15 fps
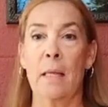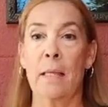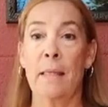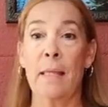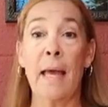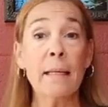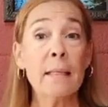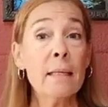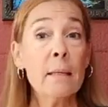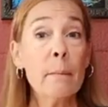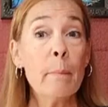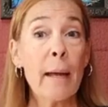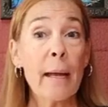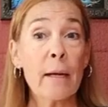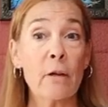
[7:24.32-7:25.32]
That didn't
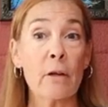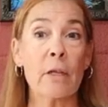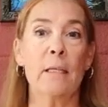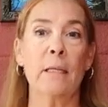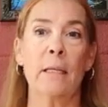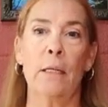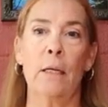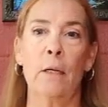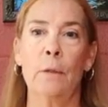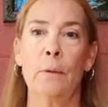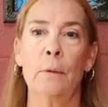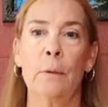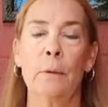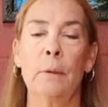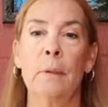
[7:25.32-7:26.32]
matter to Zillow.
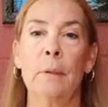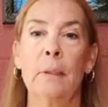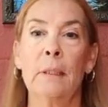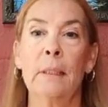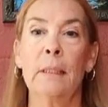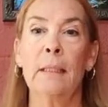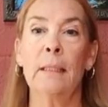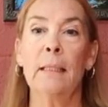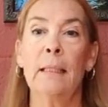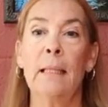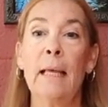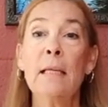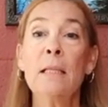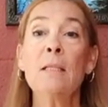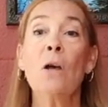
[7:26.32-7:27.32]

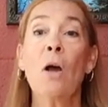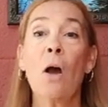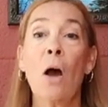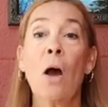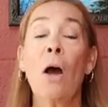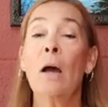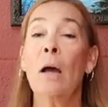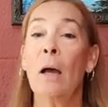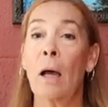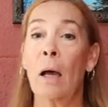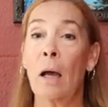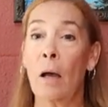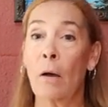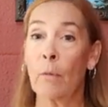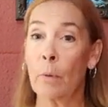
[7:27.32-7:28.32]
They saw
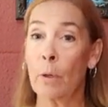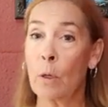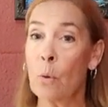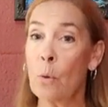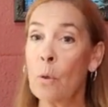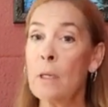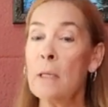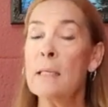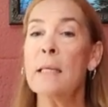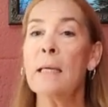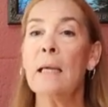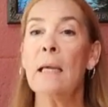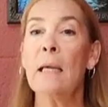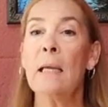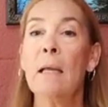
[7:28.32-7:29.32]
a recorded
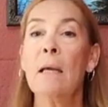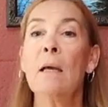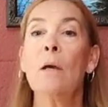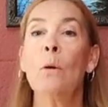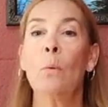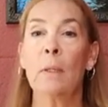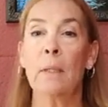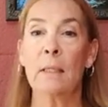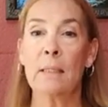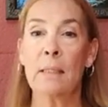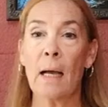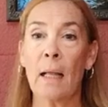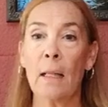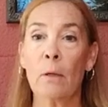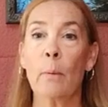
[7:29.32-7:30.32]
deed with a
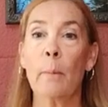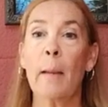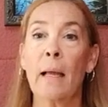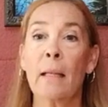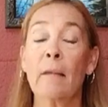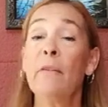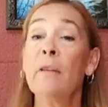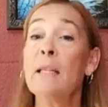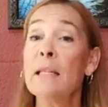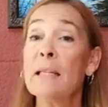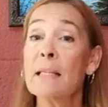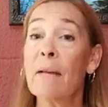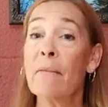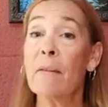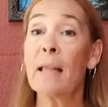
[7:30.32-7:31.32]
dollar amount. The
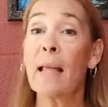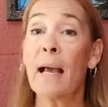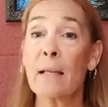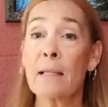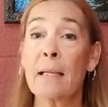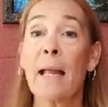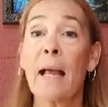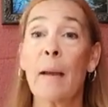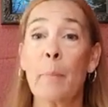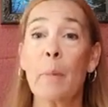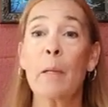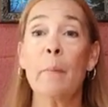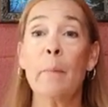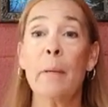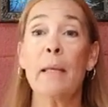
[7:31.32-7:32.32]
$57,000
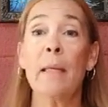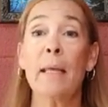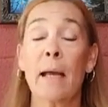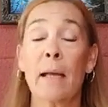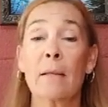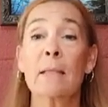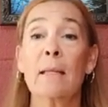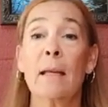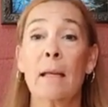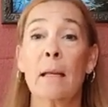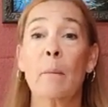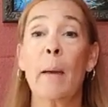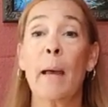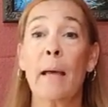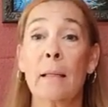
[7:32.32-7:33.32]
happened to be the outstanding
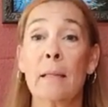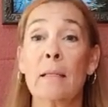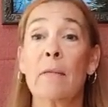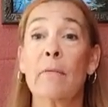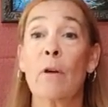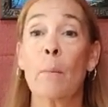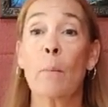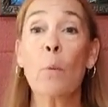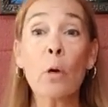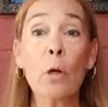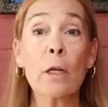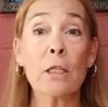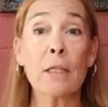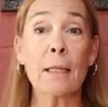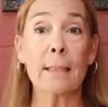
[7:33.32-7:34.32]
balance of our
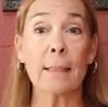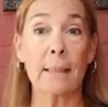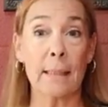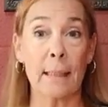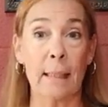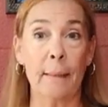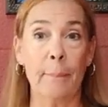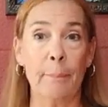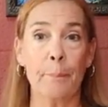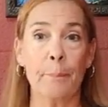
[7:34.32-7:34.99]
mortgage at the time.